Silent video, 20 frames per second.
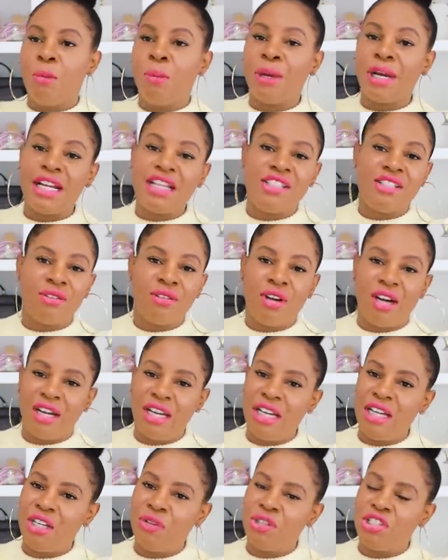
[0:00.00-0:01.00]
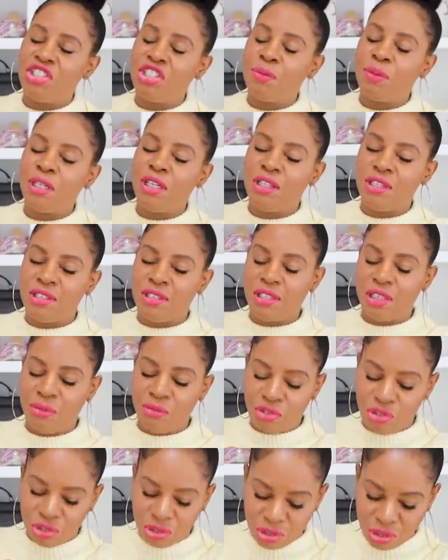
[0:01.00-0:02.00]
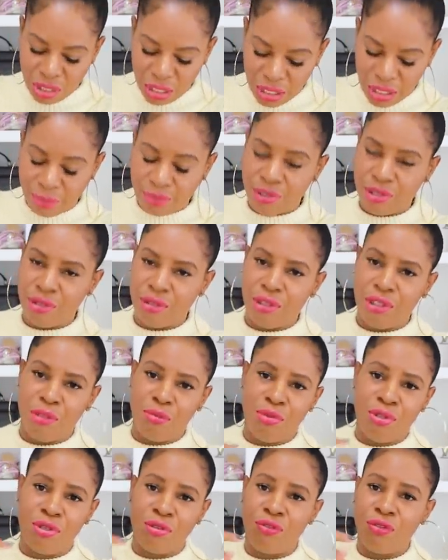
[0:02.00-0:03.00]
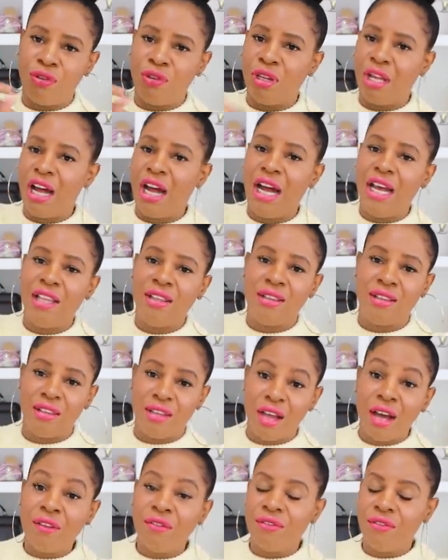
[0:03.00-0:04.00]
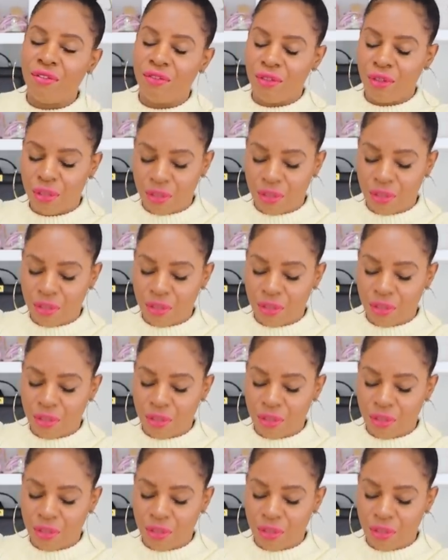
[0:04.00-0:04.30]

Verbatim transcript: but I still got it anyways, just because it was just absolutely beautiful. I love,